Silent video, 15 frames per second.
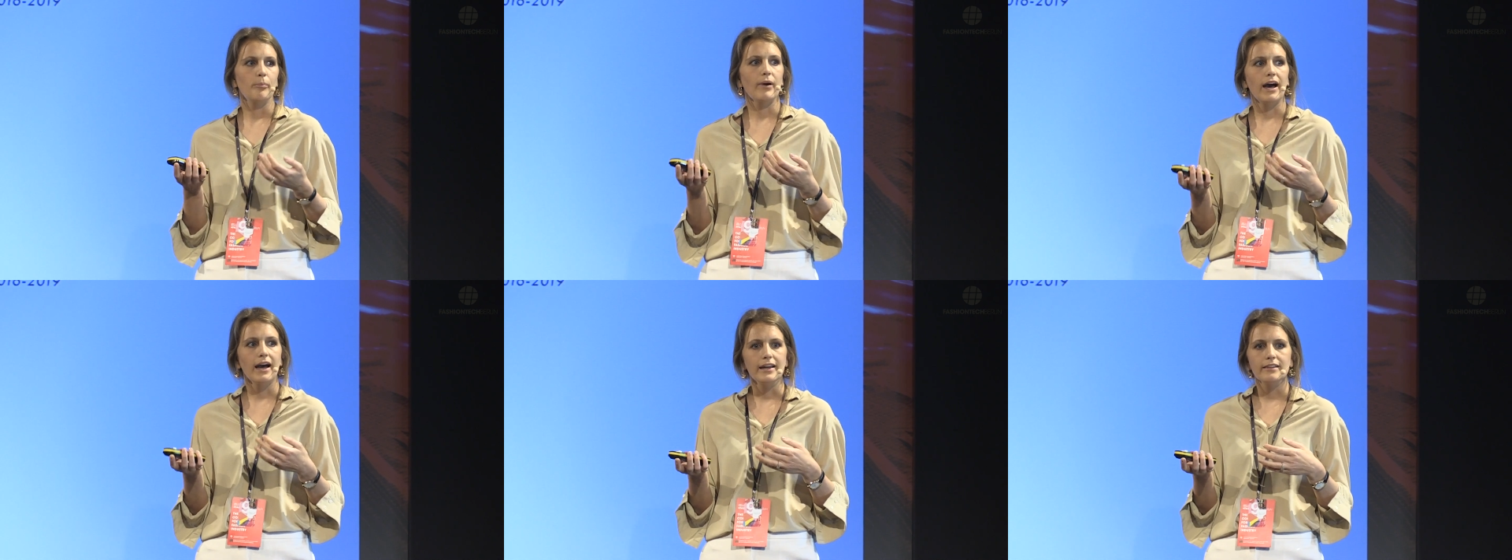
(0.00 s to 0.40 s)

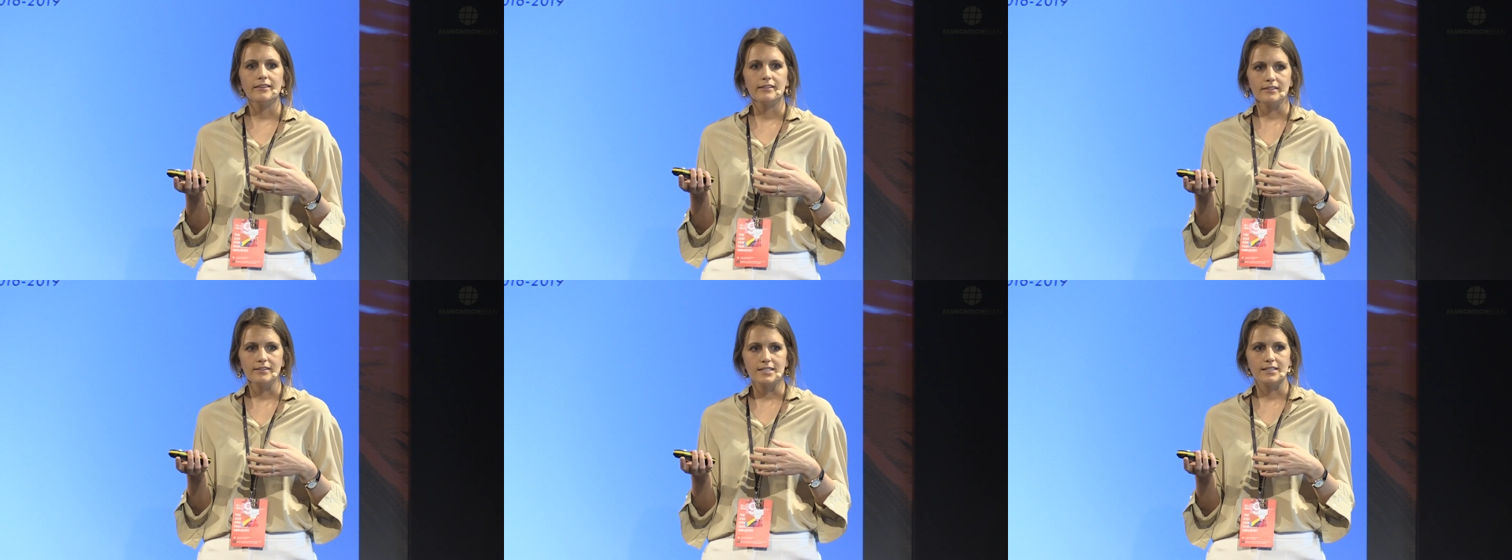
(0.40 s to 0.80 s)
buy
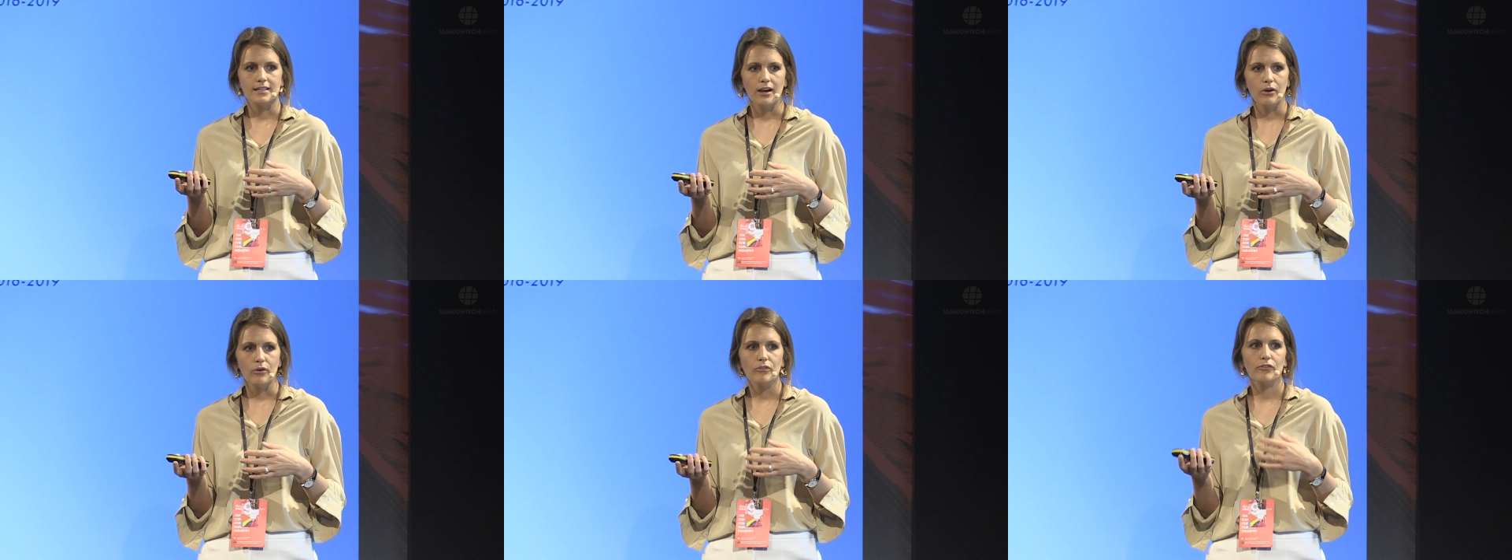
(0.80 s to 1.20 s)
this
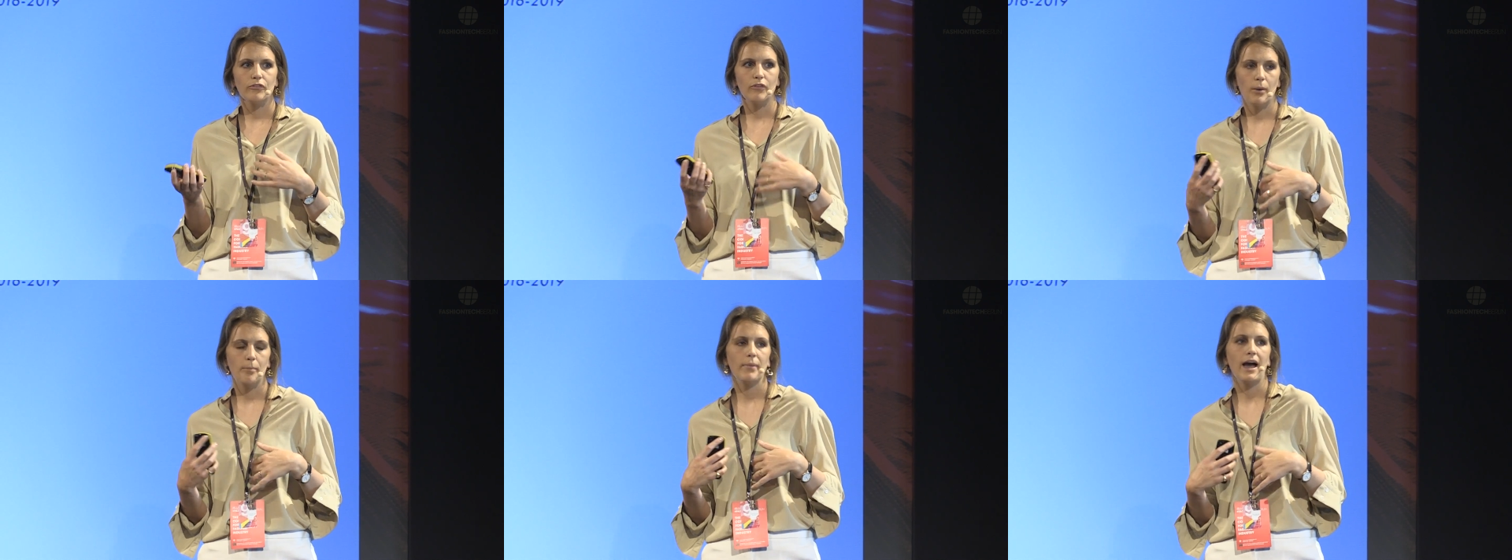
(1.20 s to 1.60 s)
now
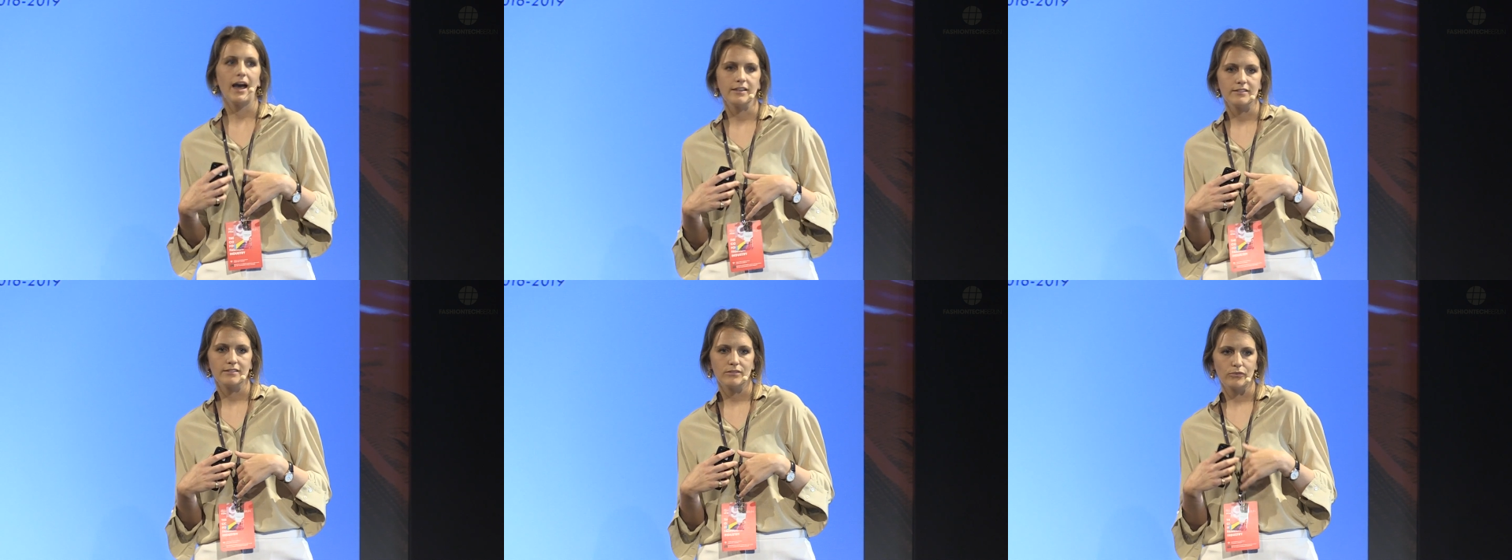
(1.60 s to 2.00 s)
from
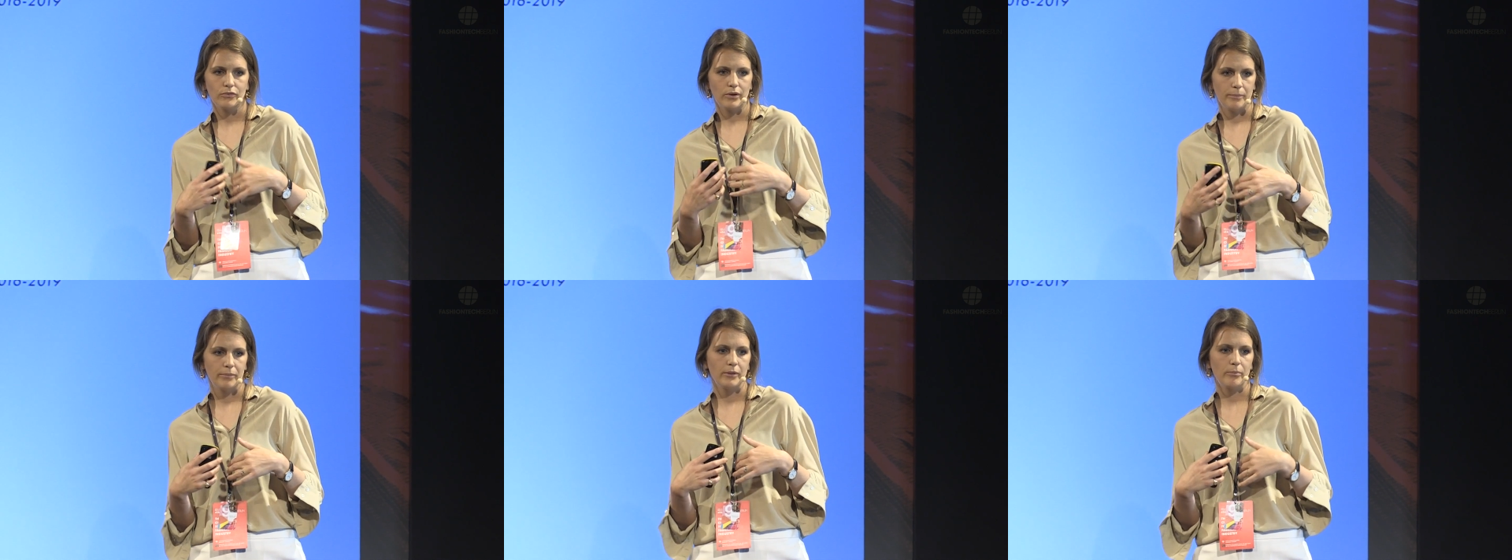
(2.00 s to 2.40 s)
us,
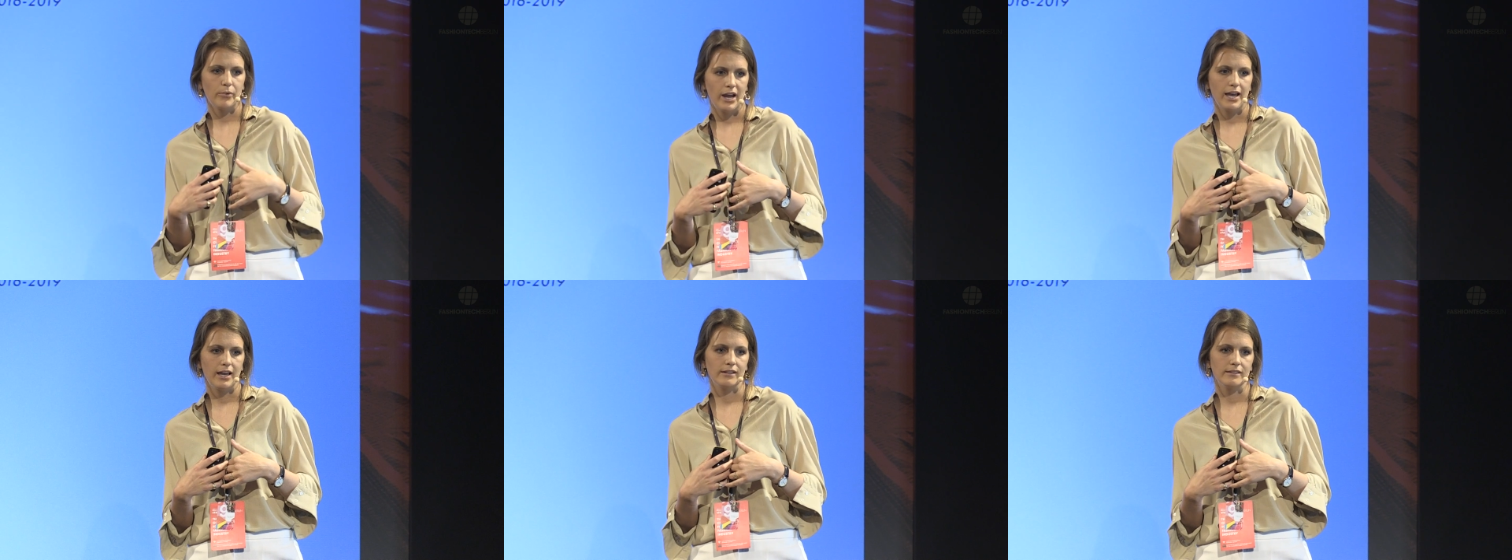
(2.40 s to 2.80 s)
from the
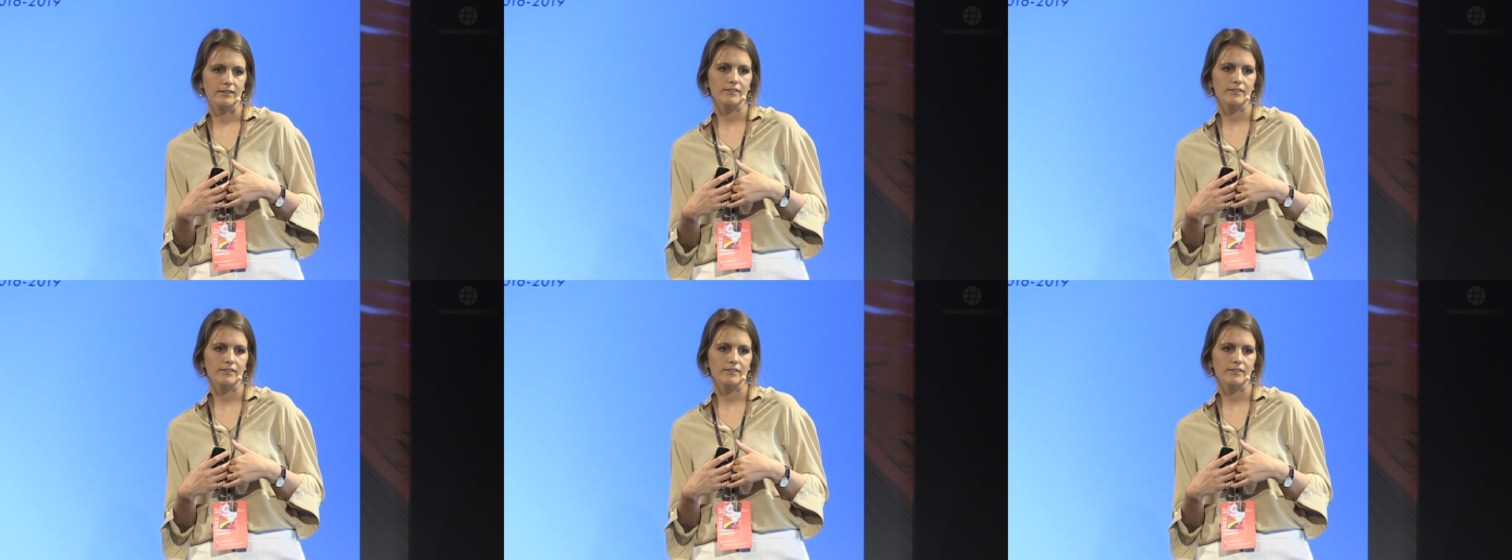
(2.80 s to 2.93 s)
brand.